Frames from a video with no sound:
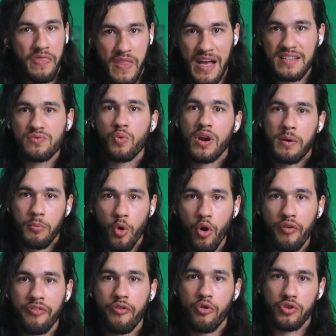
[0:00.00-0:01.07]
that's what I'm going
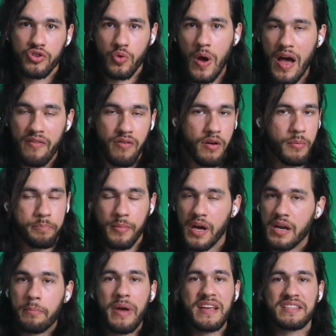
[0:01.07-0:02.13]
for to have a, an
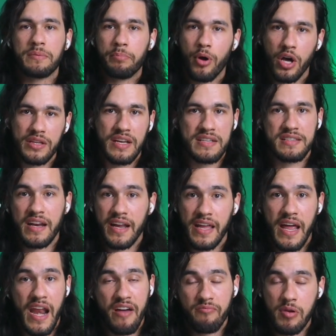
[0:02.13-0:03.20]
amazing podcast that I can
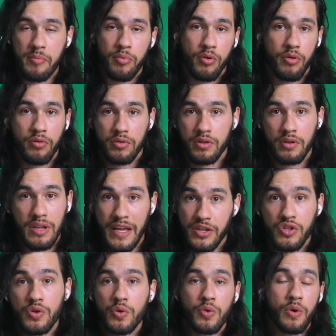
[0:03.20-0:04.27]
have people like
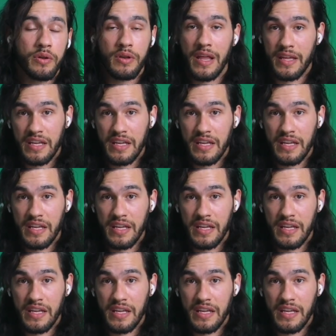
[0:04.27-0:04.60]
you and like